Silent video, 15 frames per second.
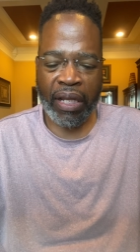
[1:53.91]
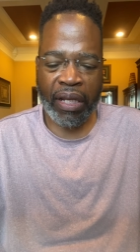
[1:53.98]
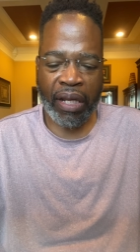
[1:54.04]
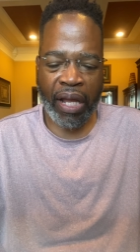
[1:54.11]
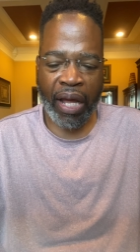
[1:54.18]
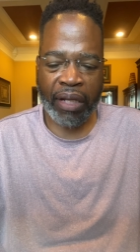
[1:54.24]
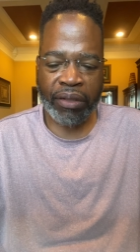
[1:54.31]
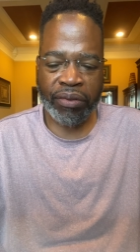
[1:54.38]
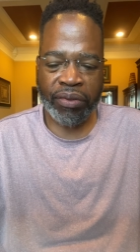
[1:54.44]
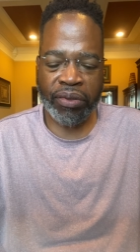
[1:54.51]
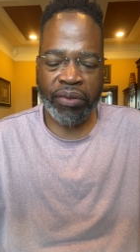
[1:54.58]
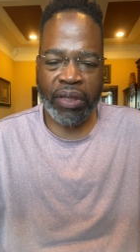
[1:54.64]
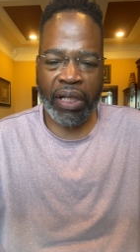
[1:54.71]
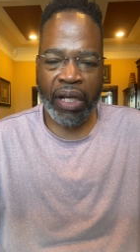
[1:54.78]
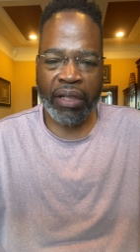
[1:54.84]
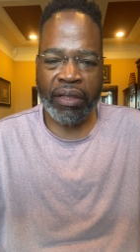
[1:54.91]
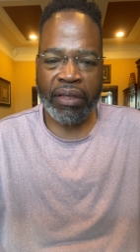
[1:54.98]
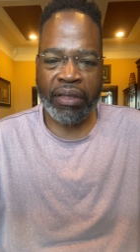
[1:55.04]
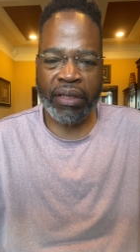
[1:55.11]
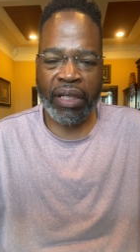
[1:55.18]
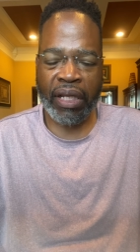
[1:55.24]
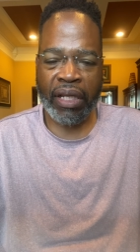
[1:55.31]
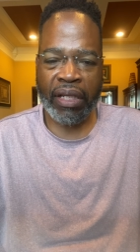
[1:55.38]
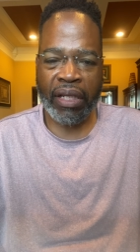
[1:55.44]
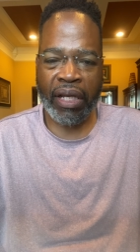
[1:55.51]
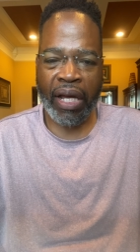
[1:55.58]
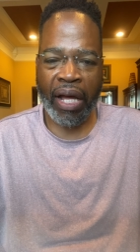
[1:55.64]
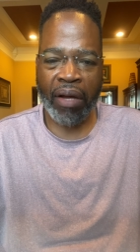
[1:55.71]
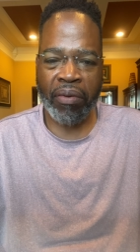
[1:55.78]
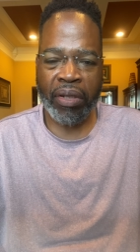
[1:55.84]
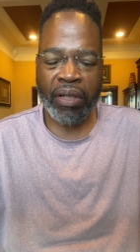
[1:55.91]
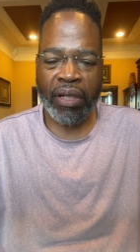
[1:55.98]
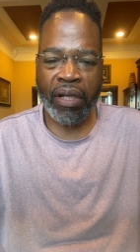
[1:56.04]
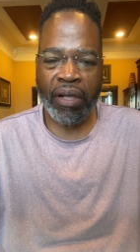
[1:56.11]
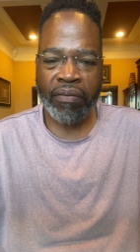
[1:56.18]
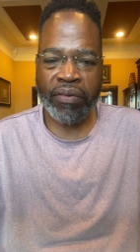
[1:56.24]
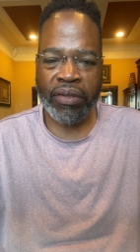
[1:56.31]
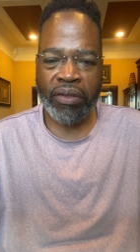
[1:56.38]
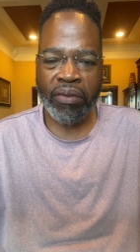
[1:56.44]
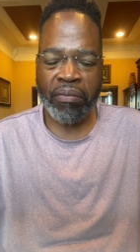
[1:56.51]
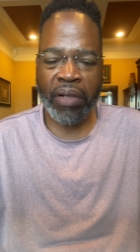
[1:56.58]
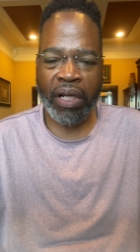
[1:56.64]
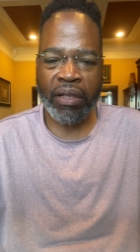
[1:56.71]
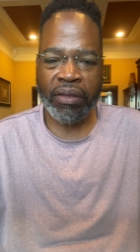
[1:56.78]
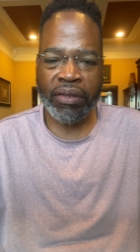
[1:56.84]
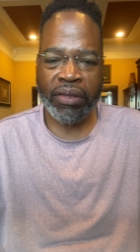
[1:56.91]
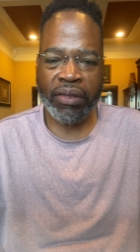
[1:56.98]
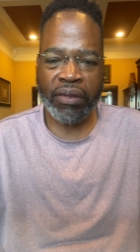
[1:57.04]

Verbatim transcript: not truly understanding how he loved so much.